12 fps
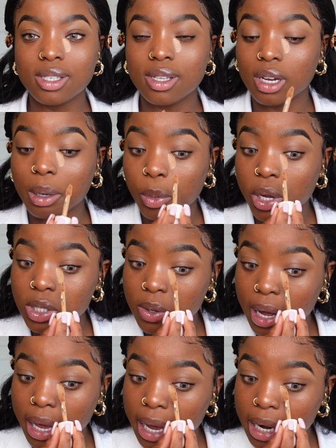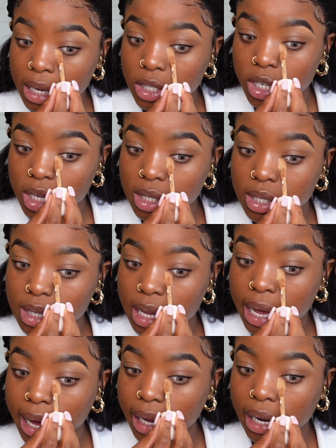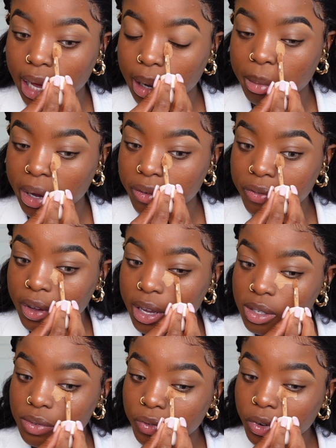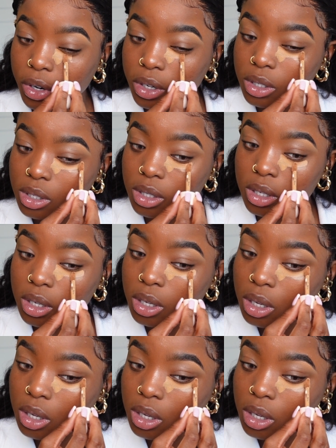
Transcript: is done, I'm going to go ahead and just highlight my face first.